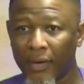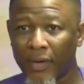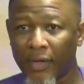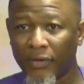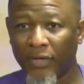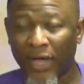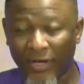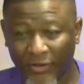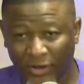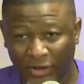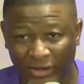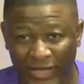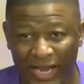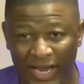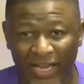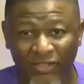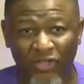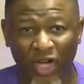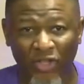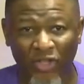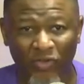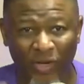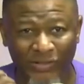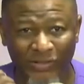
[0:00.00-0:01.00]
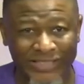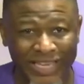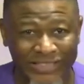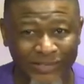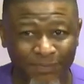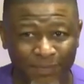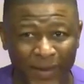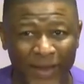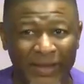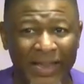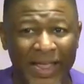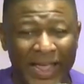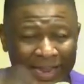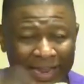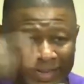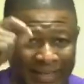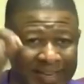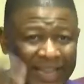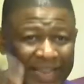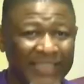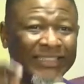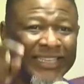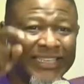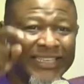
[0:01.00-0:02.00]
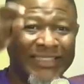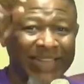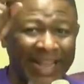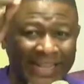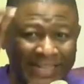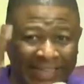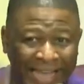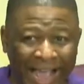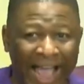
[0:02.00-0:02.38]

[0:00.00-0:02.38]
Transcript: So Jesus was explaining, this is the